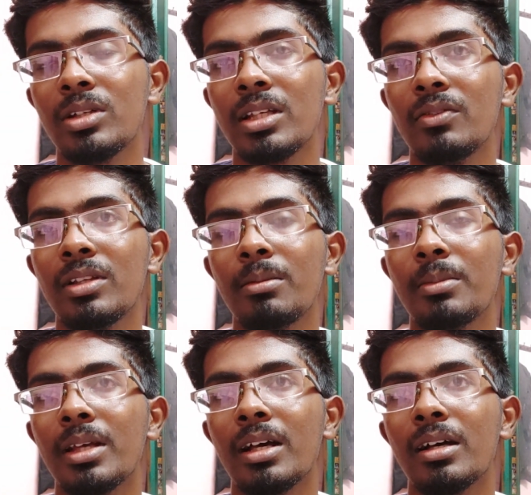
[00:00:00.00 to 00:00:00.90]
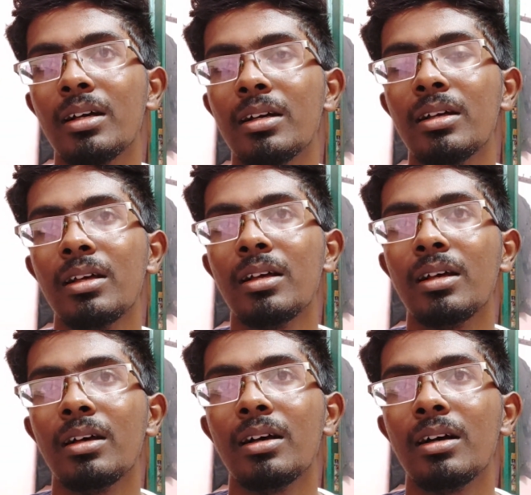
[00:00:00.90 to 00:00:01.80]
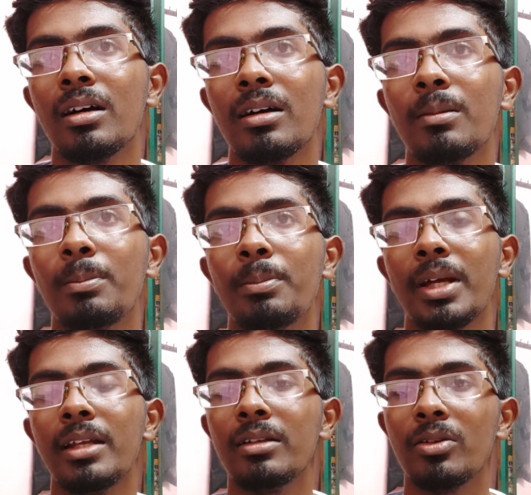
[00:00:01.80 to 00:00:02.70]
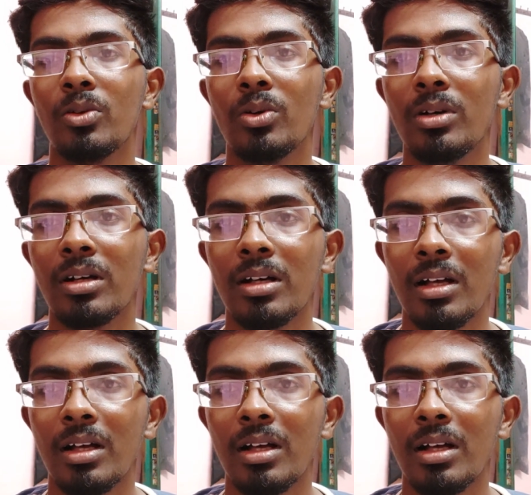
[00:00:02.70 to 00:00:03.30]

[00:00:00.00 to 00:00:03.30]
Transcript: give them a paint look.